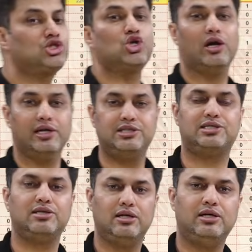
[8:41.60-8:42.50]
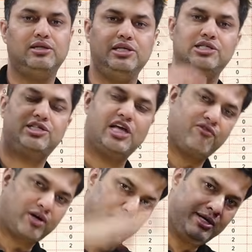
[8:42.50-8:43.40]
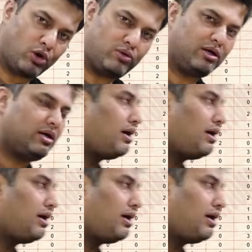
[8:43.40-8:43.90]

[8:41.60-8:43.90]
solids, these 3 have come down,